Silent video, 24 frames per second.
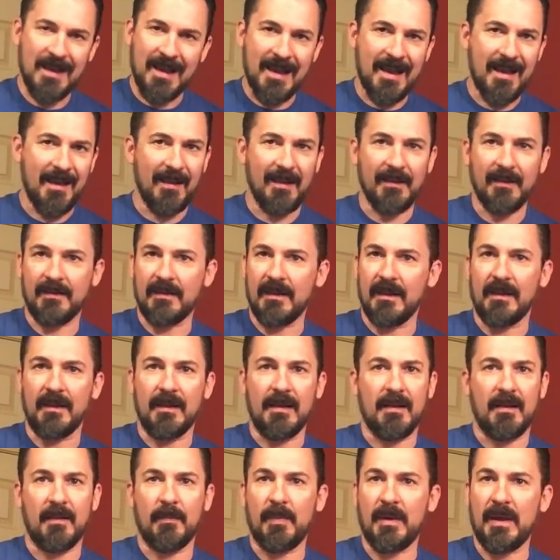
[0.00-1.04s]
I like to take it
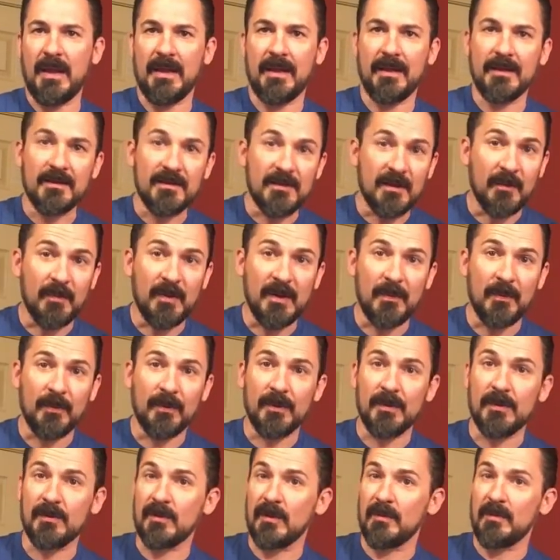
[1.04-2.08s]
out of the packet. Some people
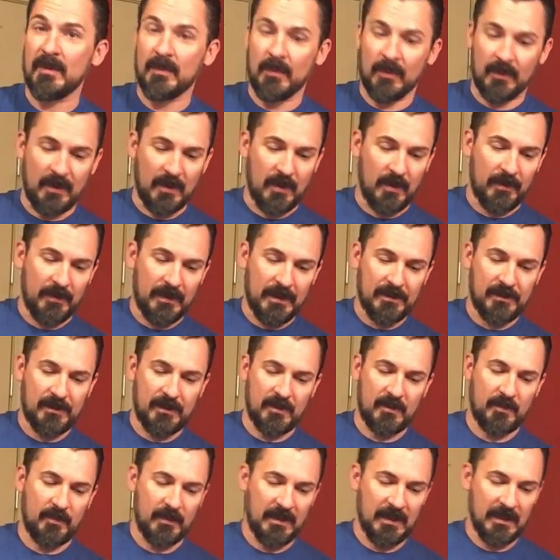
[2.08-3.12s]
do, some people don't. That's
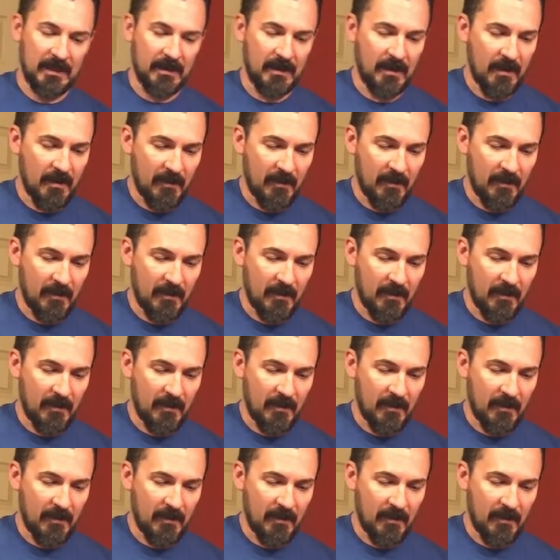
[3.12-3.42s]
just me.